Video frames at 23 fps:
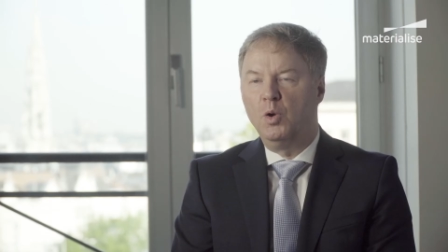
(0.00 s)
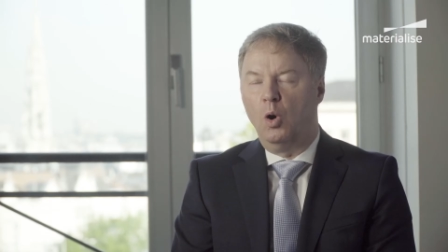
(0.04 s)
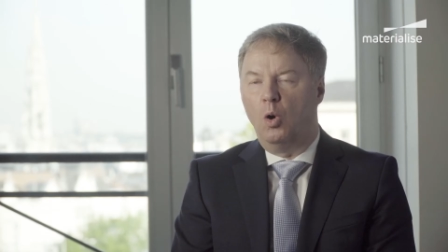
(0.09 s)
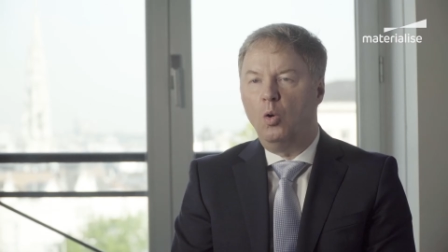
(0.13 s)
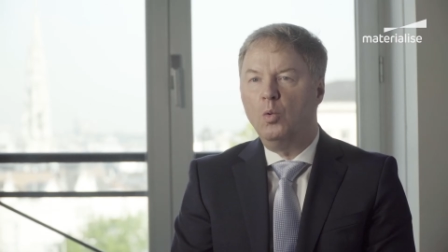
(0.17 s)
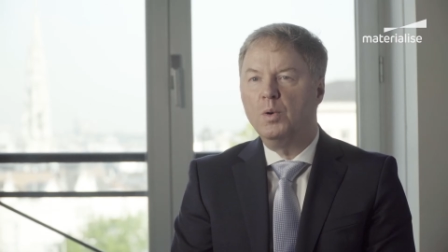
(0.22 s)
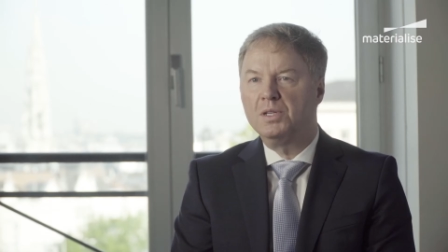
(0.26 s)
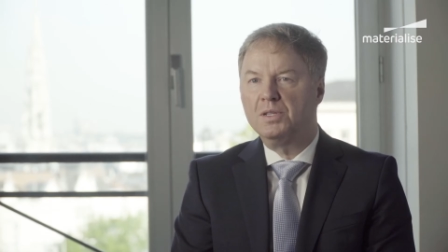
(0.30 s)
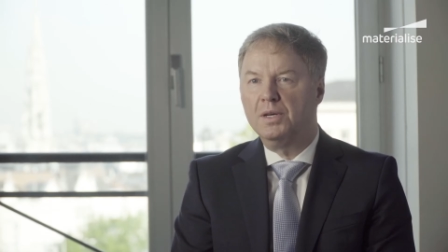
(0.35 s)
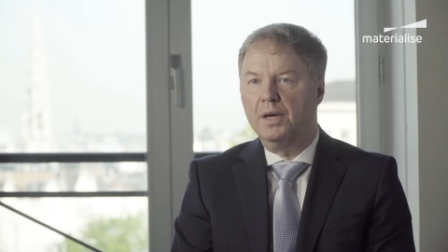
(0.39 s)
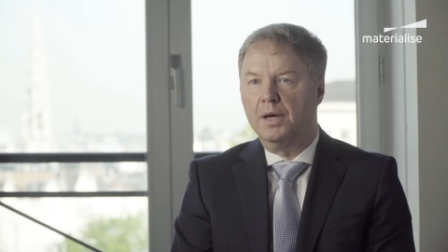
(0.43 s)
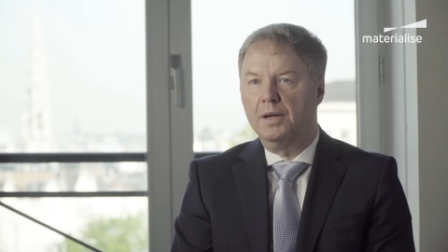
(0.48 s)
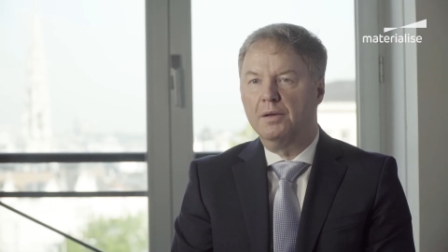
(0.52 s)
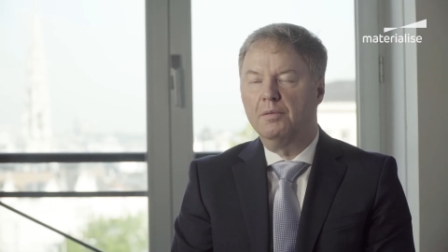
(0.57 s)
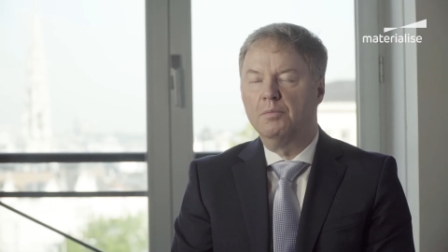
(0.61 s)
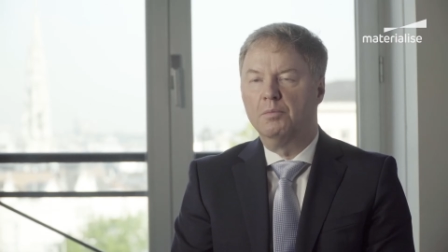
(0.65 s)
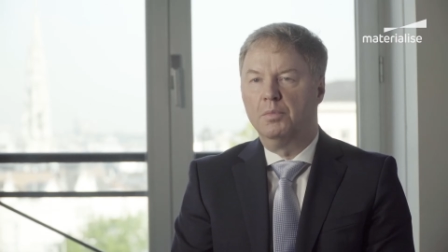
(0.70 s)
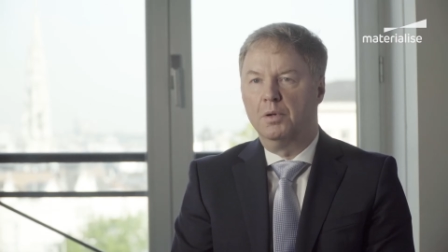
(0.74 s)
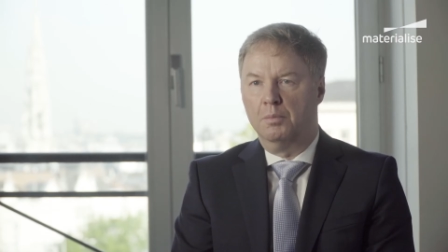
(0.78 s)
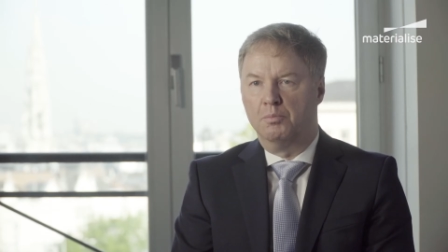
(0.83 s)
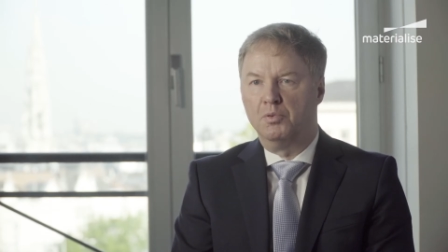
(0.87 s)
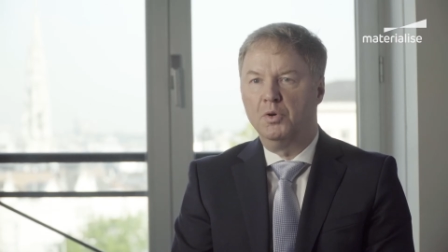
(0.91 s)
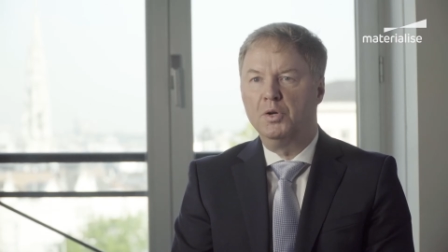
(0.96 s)
We always had
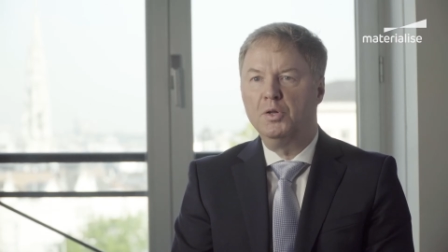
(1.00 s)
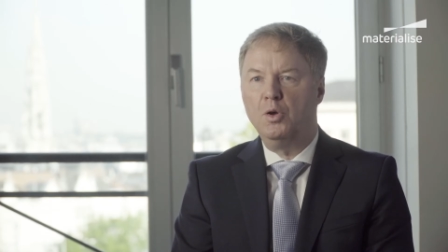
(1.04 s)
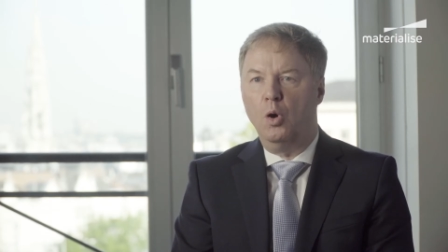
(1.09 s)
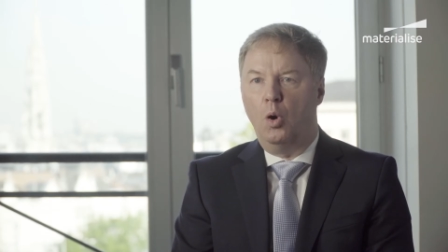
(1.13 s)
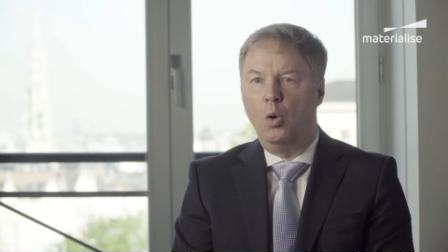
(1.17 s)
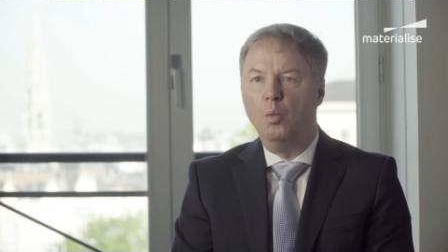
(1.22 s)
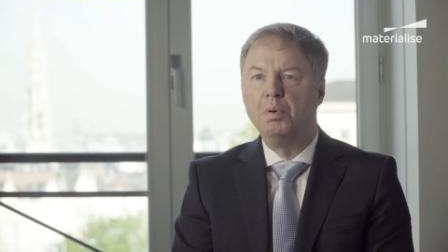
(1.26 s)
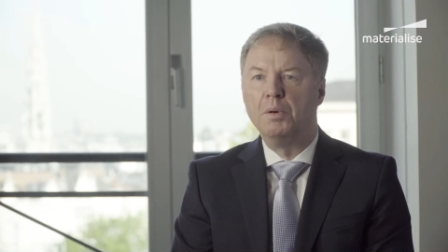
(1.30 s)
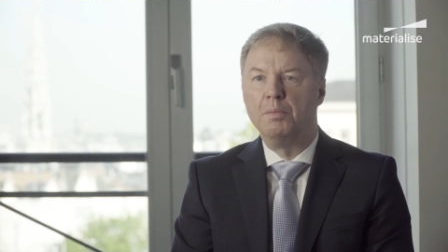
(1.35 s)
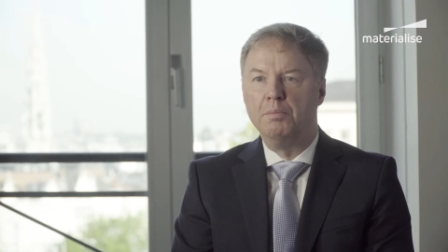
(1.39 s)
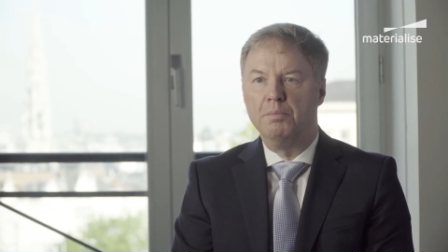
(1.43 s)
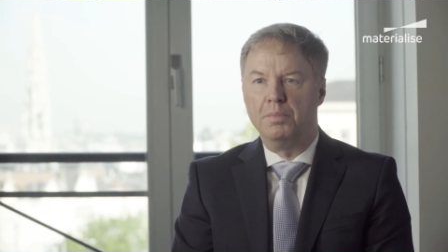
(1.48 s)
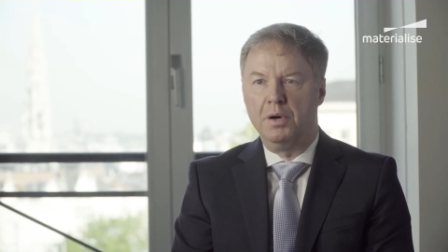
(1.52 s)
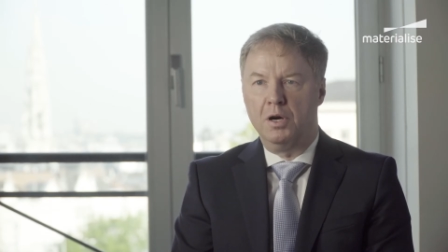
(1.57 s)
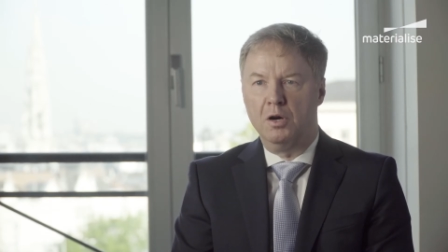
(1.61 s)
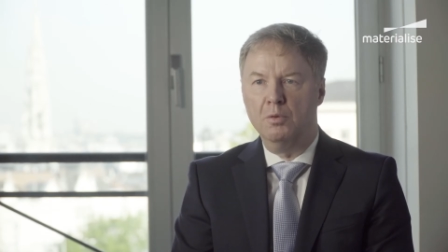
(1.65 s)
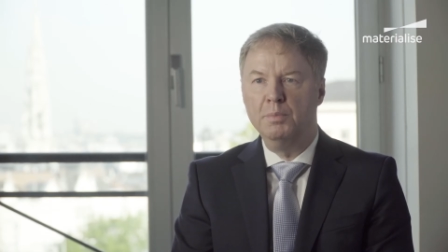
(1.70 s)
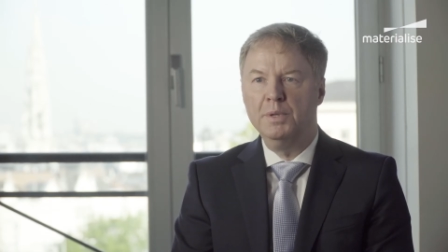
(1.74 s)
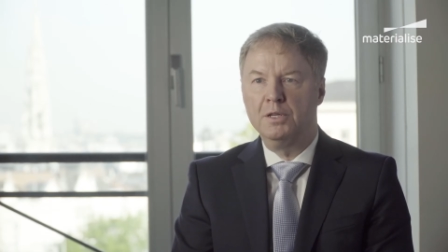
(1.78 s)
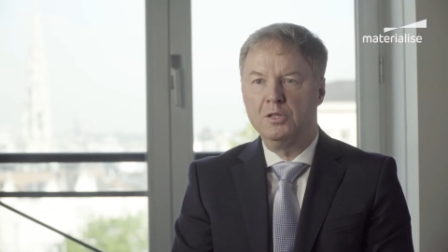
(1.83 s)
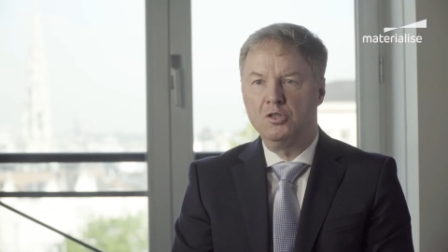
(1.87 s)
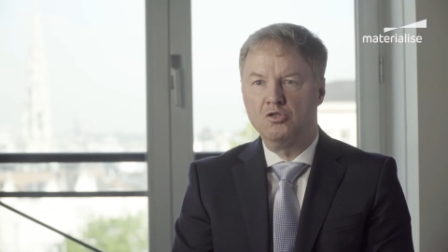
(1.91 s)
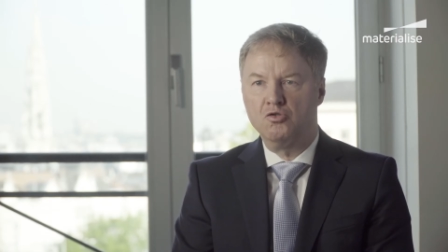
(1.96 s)
a pretty open
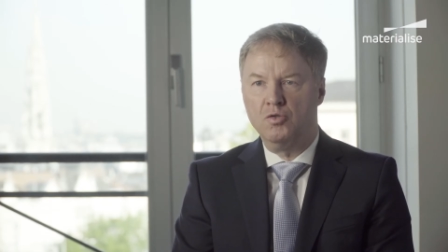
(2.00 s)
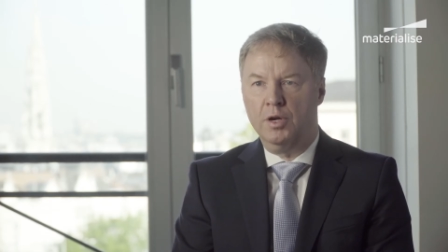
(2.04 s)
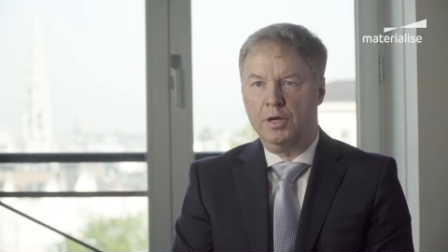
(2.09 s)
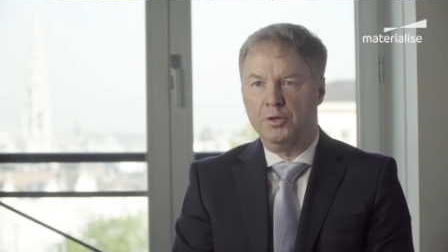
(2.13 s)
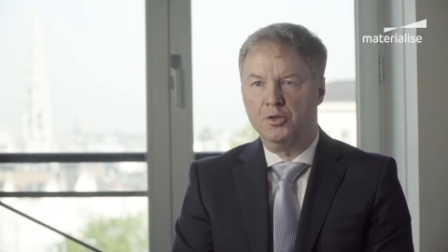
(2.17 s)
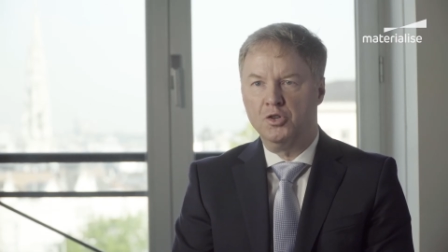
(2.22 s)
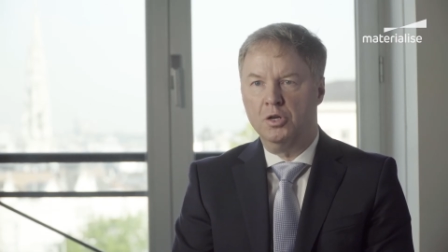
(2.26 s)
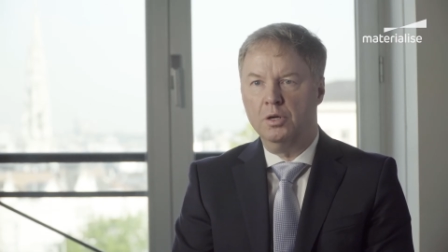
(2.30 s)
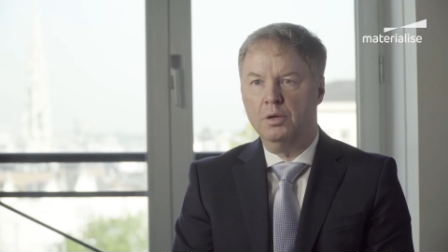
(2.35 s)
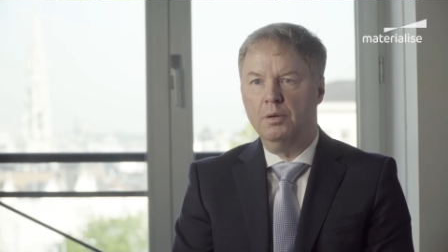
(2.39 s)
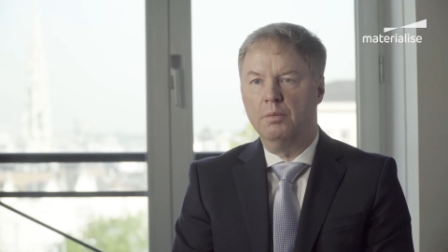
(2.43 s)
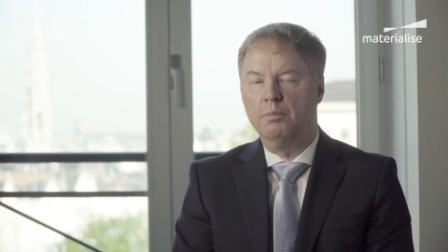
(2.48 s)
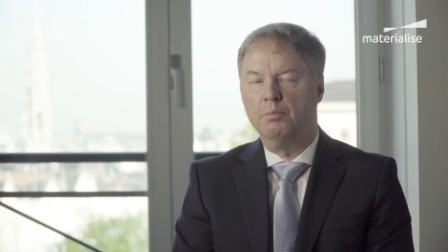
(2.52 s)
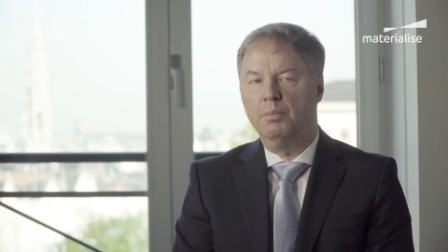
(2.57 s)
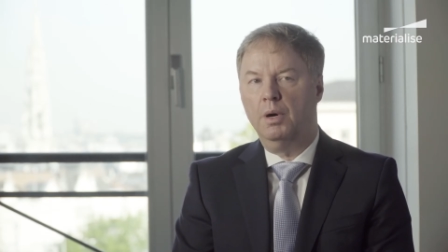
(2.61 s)
parameter structure,